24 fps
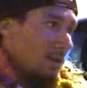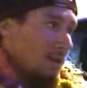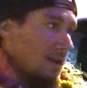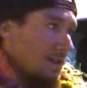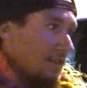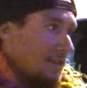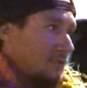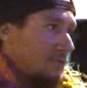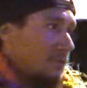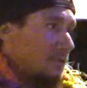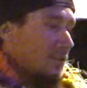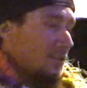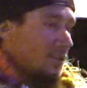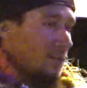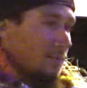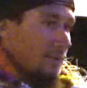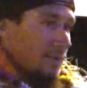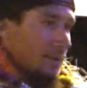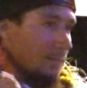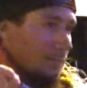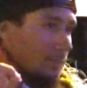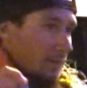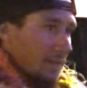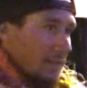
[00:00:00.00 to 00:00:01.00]
And this was going to
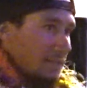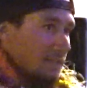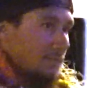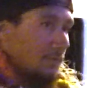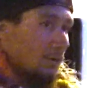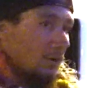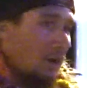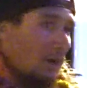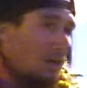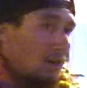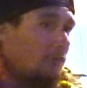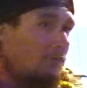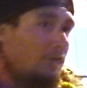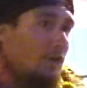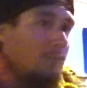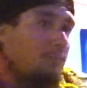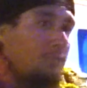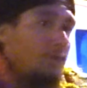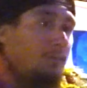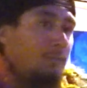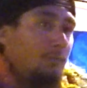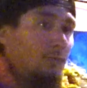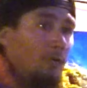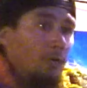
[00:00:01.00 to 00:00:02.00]
be a place for all of our
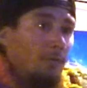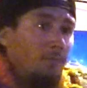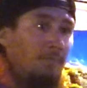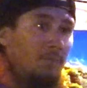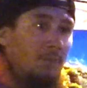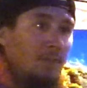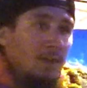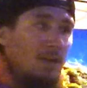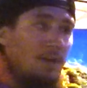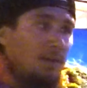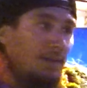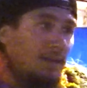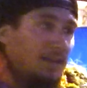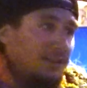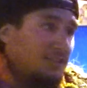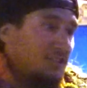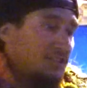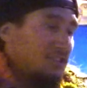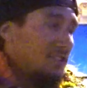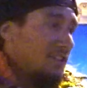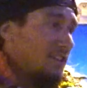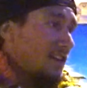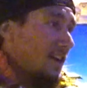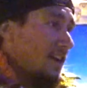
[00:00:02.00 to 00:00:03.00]
people, not
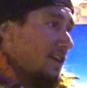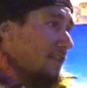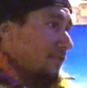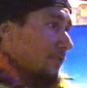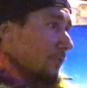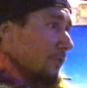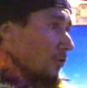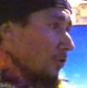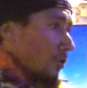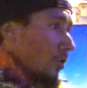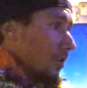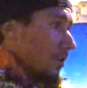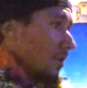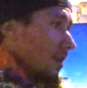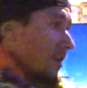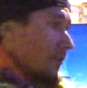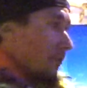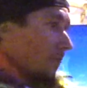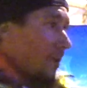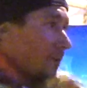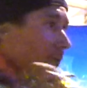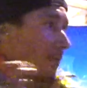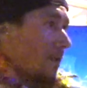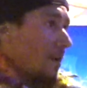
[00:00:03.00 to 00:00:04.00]
just the guys from Kona
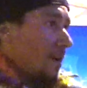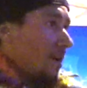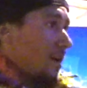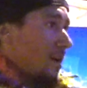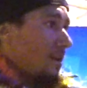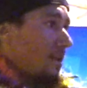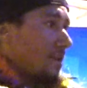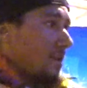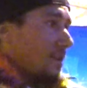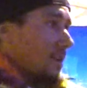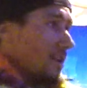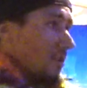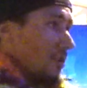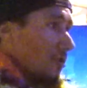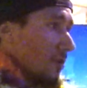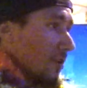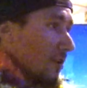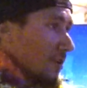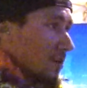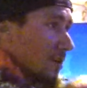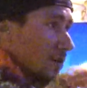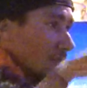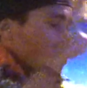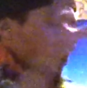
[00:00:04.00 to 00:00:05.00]
and Waimea and Hilo
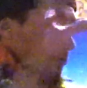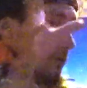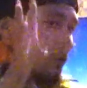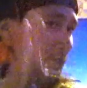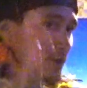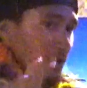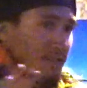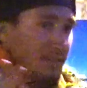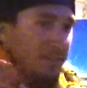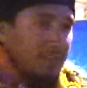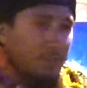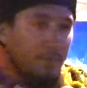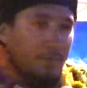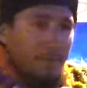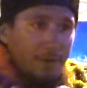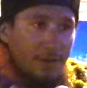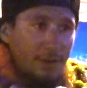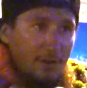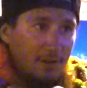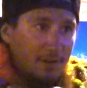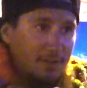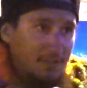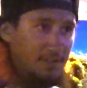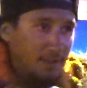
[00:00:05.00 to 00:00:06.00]
and Ka'u and all these different
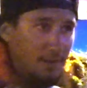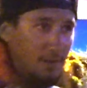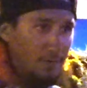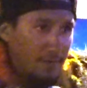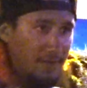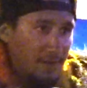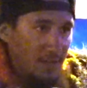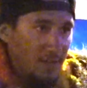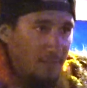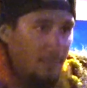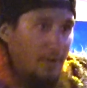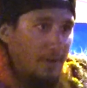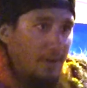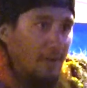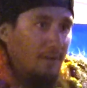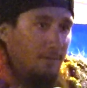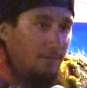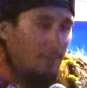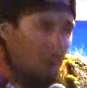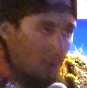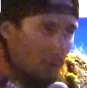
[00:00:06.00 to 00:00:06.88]
areas in Hawaii, but